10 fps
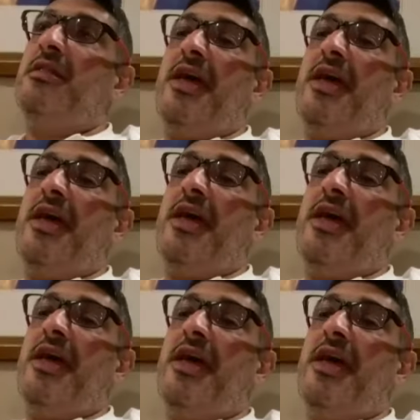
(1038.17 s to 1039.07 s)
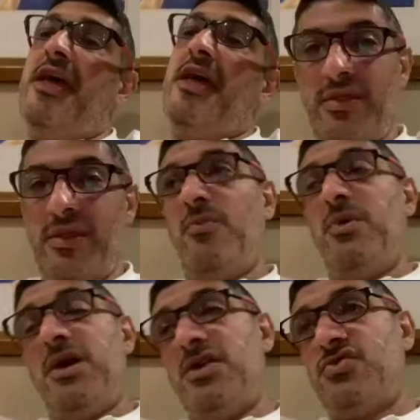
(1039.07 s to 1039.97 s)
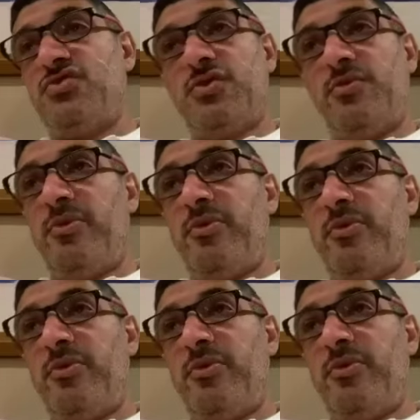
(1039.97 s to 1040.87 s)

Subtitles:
they go and lend the team winning run and we're dropping points